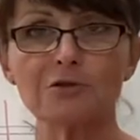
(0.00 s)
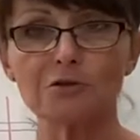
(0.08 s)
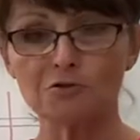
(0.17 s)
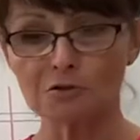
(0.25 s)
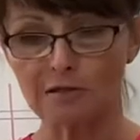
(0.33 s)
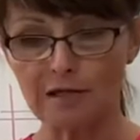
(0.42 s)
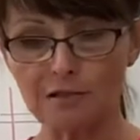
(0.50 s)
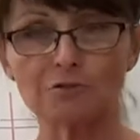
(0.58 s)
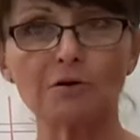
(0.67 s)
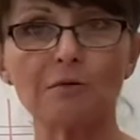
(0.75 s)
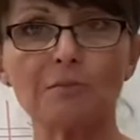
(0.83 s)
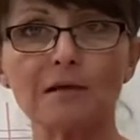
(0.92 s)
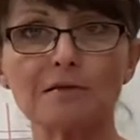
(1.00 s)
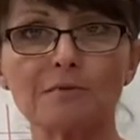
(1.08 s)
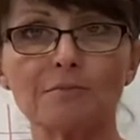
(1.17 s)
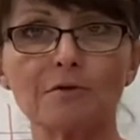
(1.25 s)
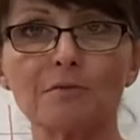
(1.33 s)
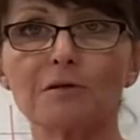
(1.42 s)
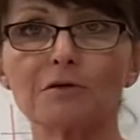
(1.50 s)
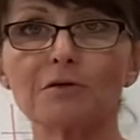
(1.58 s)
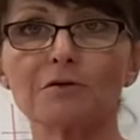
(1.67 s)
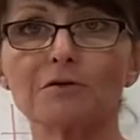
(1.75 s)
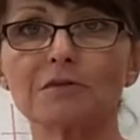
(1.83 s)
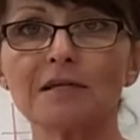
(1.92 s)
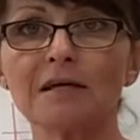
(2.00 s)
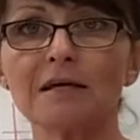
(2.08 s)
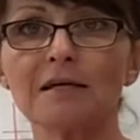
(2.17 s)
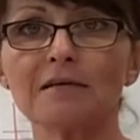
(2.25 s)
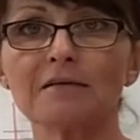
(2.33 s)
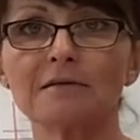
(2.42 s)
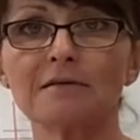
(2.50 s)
used to take straight pins and put them under your skin.